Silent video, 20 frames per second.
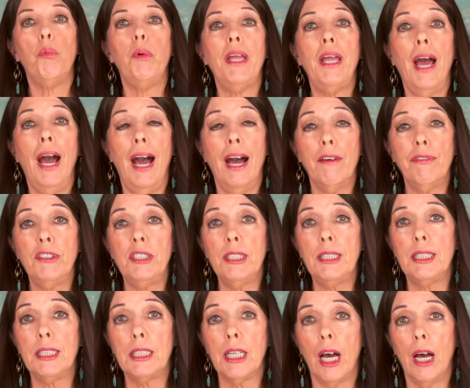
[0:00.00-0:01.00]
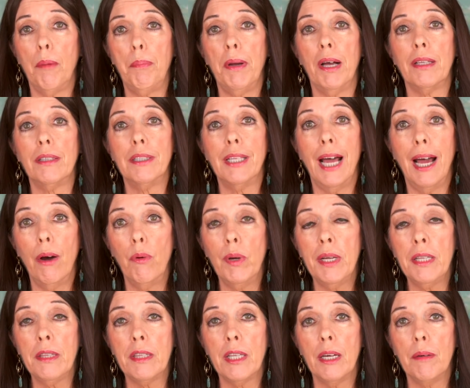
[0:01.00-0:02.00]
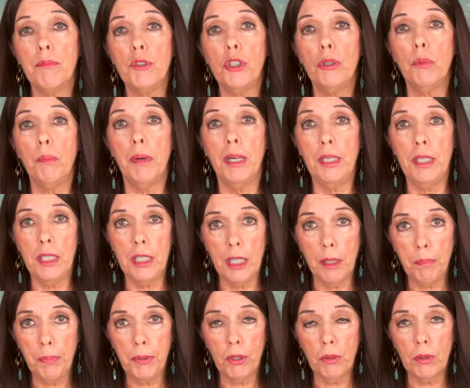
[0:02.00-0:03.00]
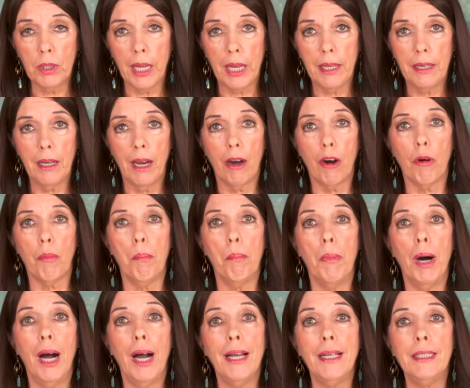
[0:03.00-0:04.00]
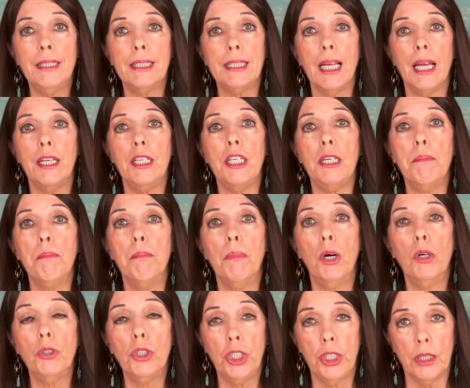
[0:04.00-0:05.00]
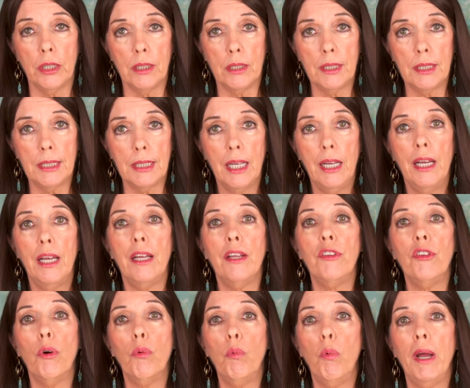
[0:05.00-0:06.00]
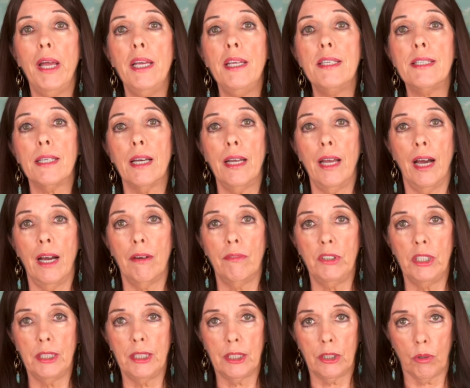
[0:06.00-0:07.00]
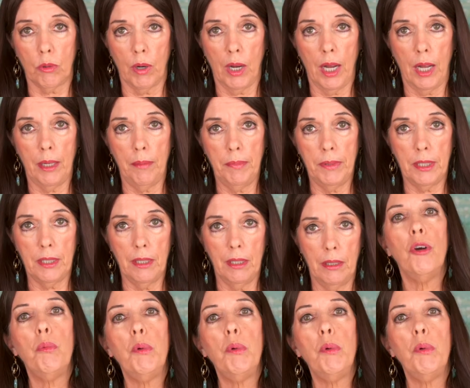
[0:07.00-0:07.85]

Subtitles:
we have to stop allowing them to manipulate our minds and emotions in the ways I have described.